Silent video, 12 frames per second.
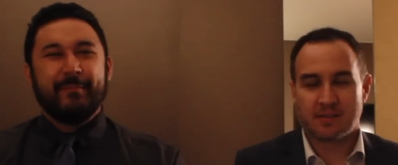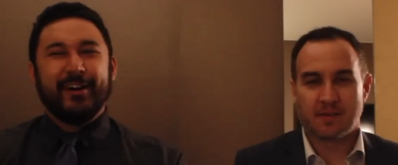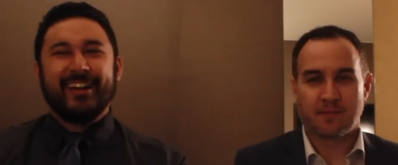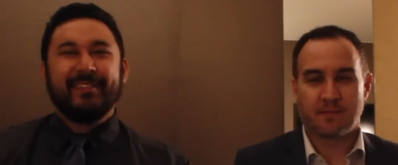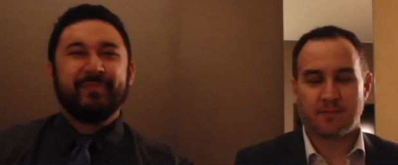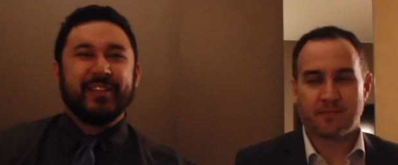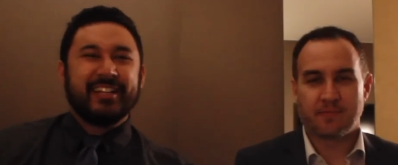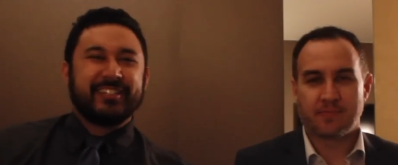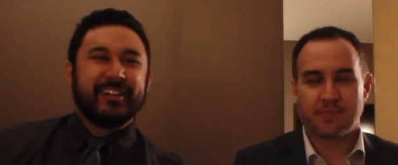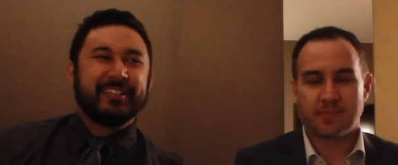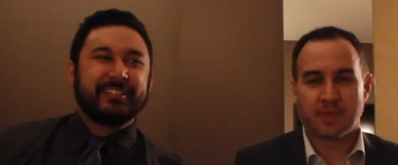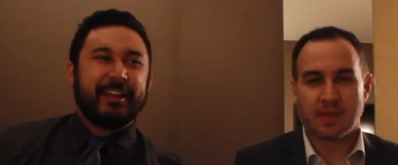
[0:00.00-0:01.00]
Speaker 1: but it
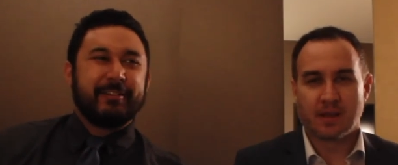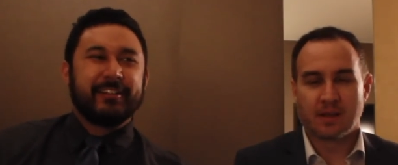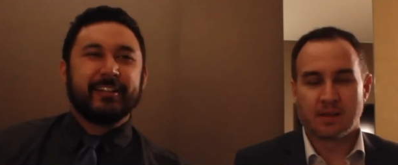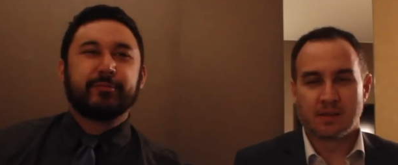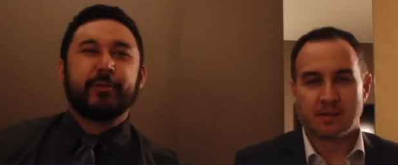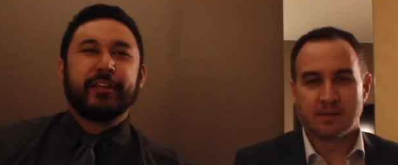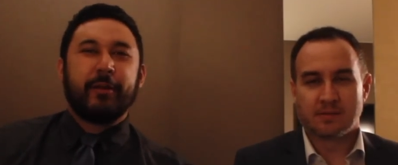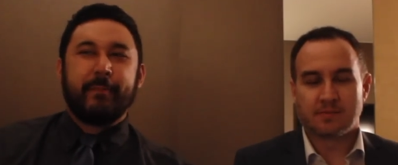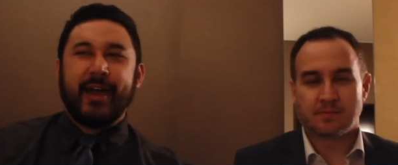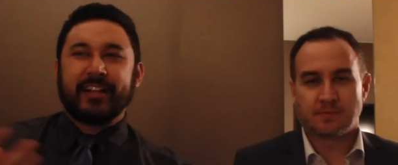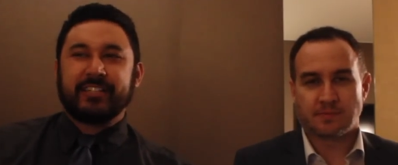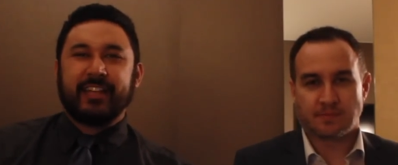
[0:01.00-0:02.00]
does it does bring you
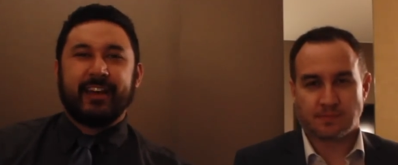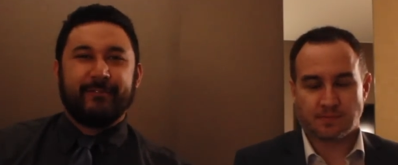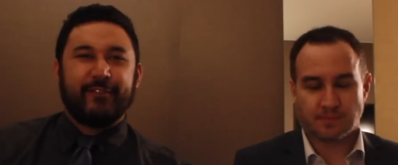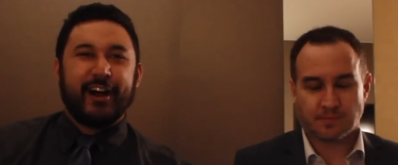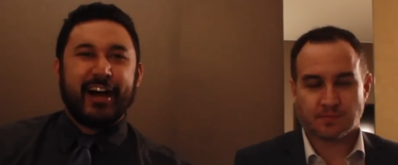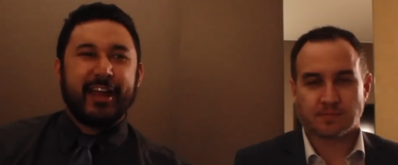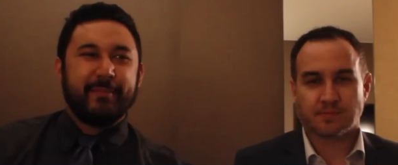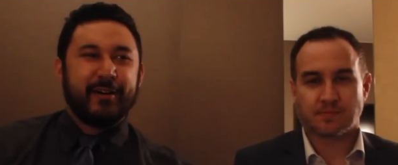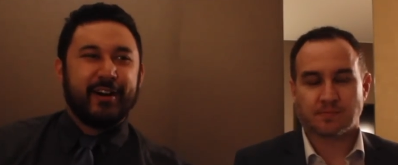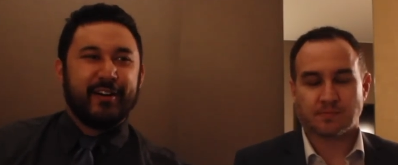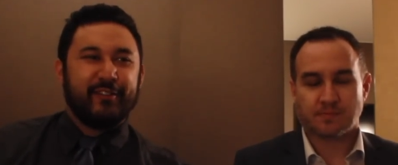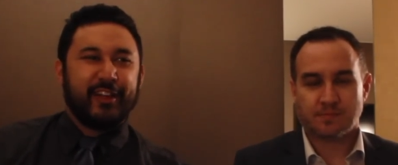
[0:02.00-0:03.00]
back to that vibe
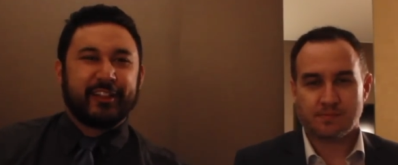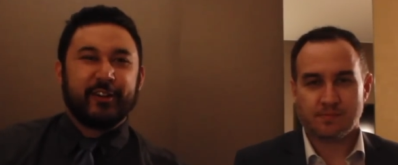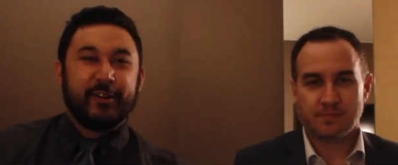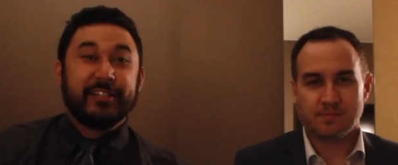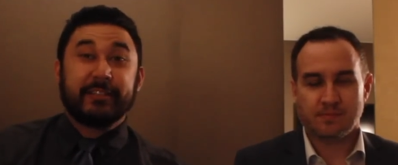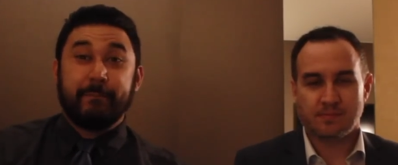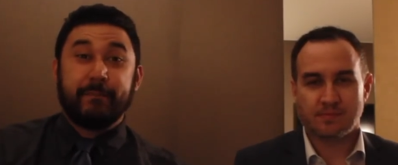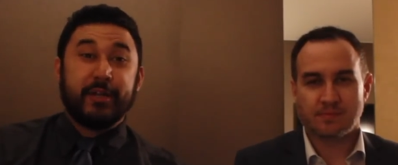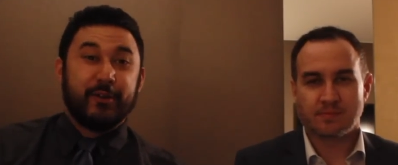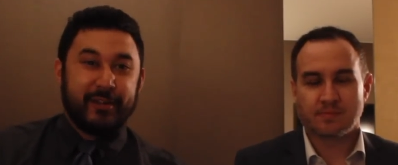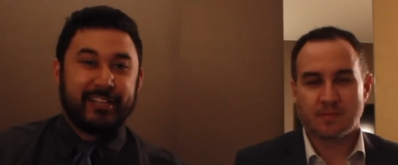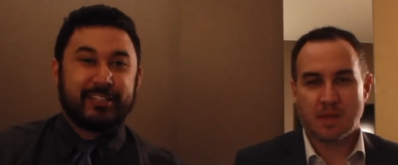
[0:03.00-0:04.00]
of like there is a
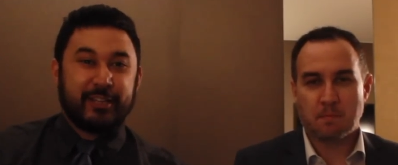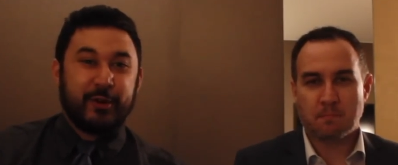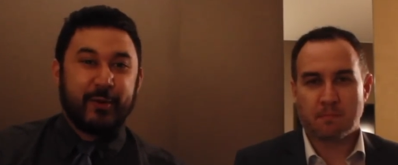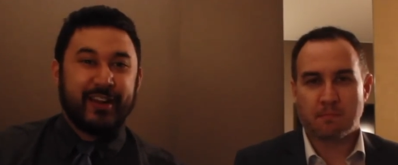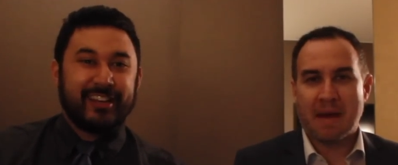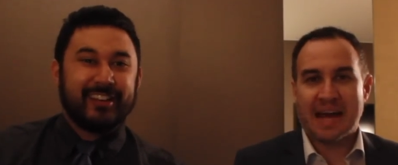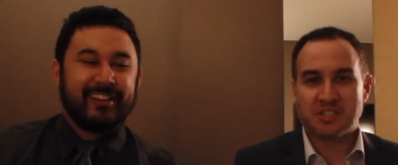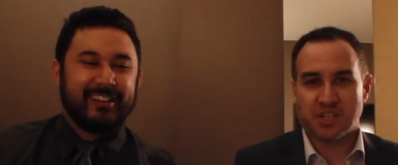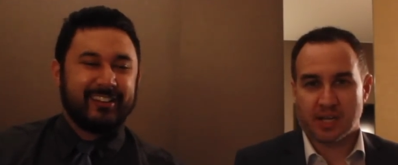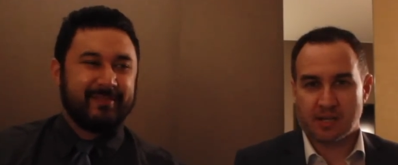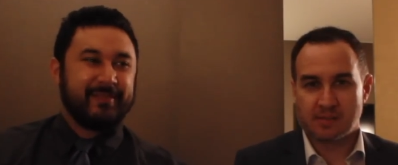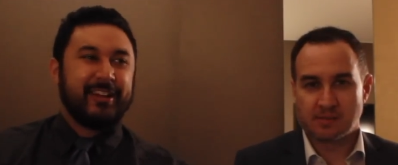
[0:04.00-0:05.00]
beauty to it.
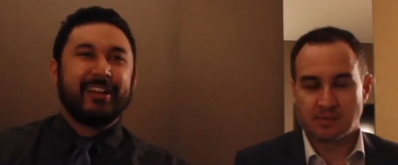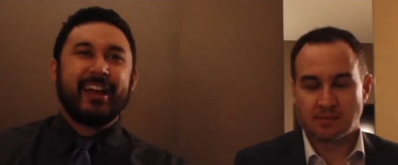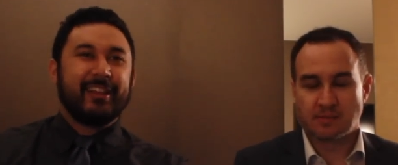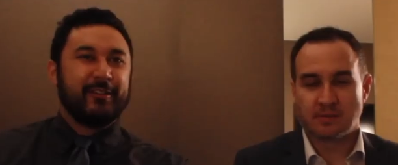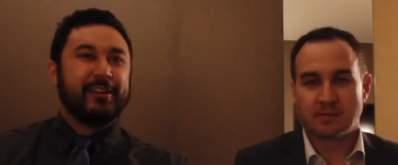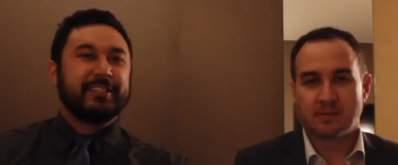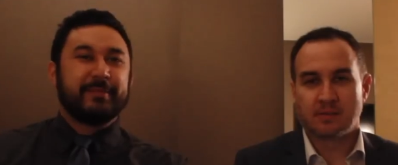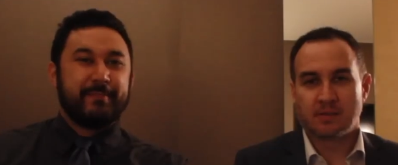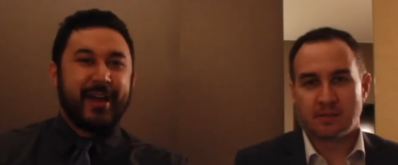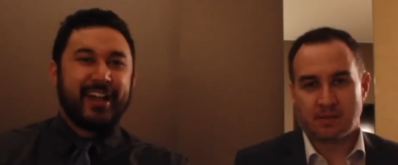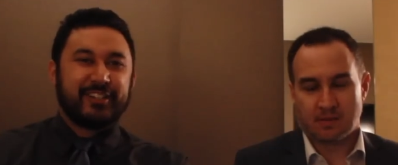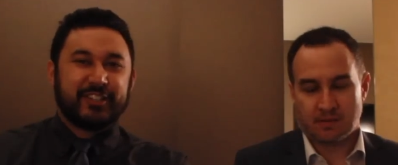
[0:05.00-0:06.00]
Magic. yeah, there is a
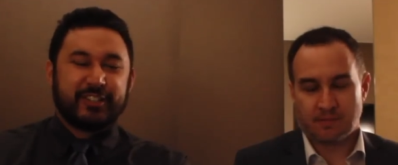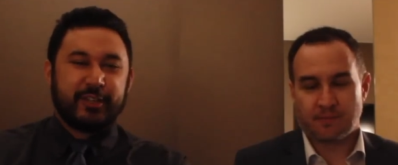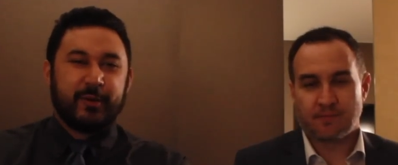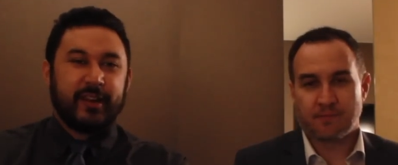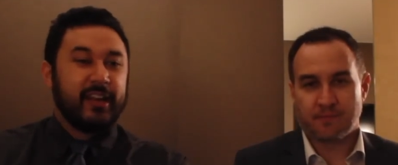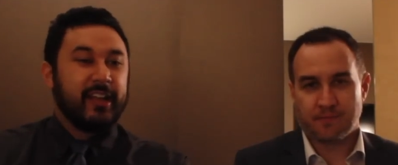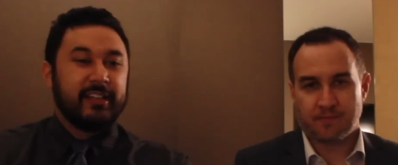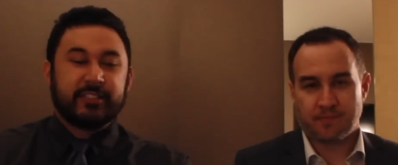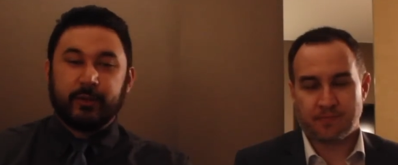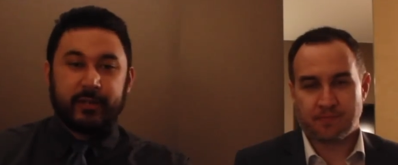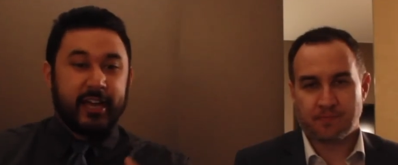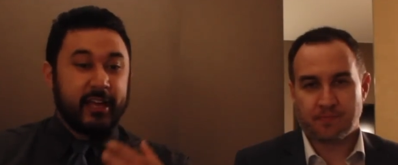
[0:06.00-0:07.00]
magic to it.
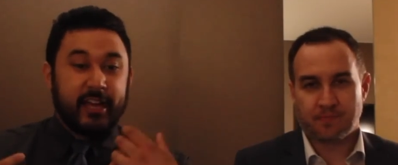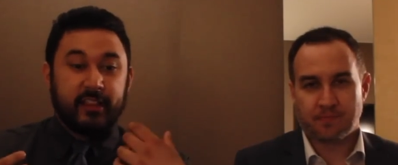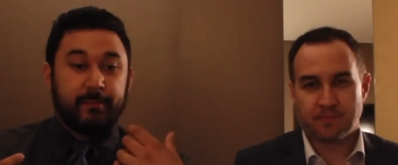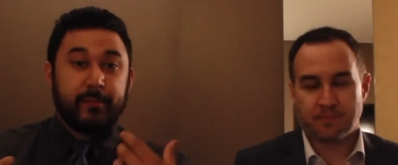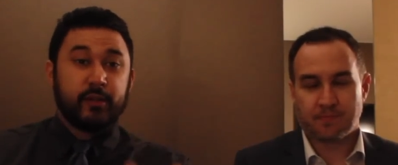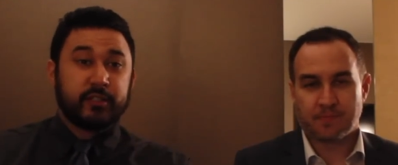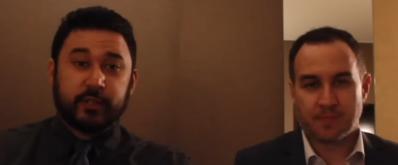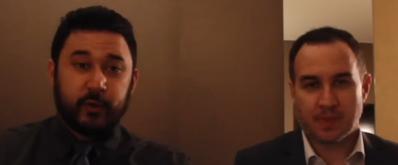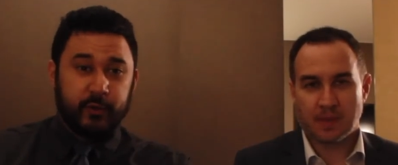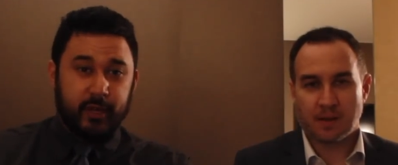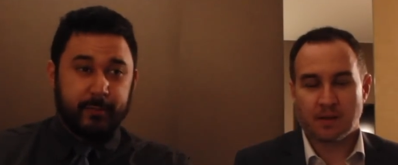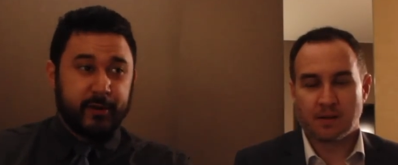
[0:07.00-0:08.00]
So yeah, and the musical
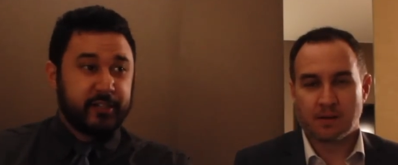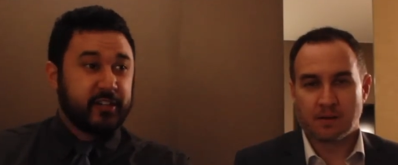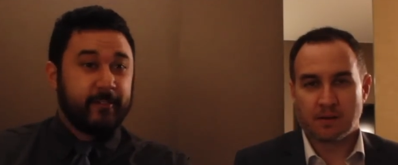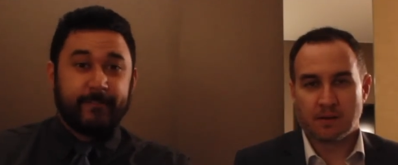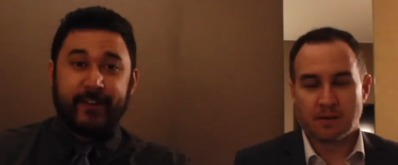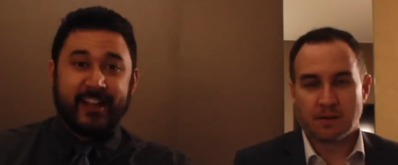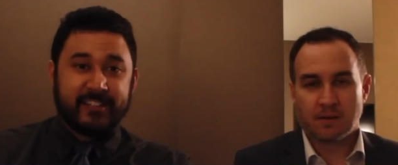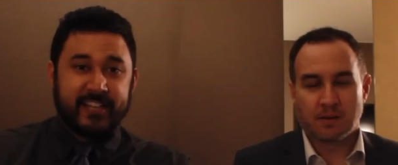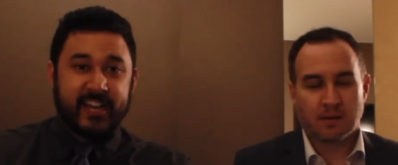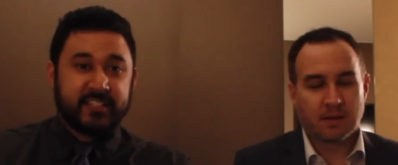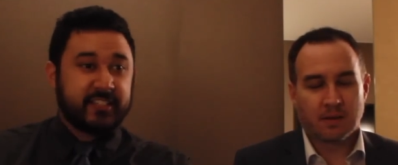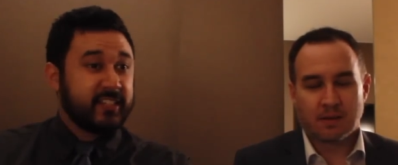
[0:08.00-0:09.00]
numbers are
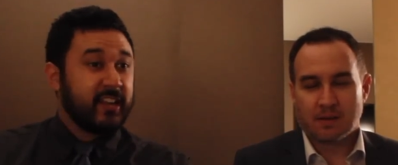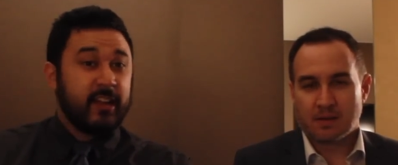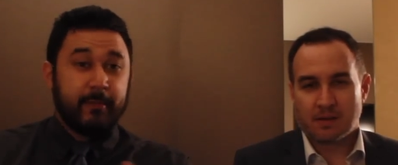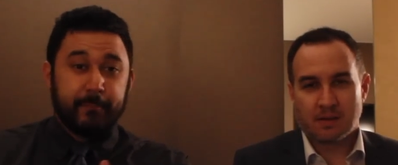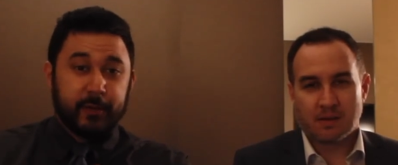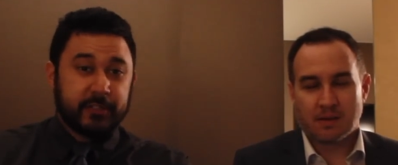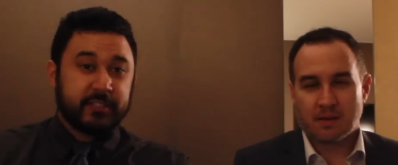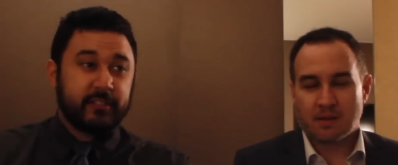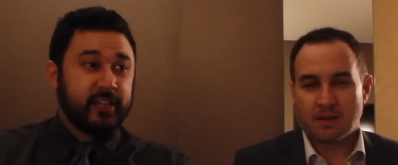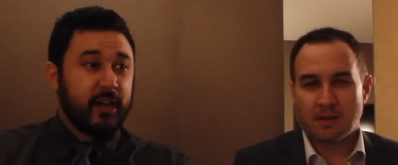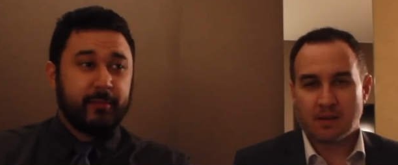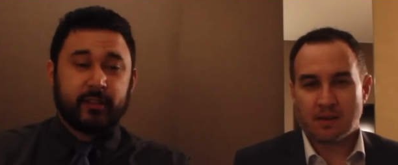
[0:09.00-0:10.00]
fantastic.
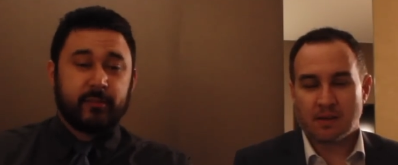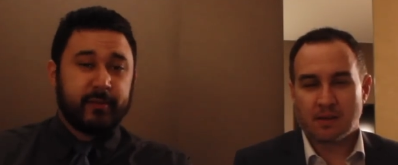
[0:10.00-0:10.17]
Personally, I'm not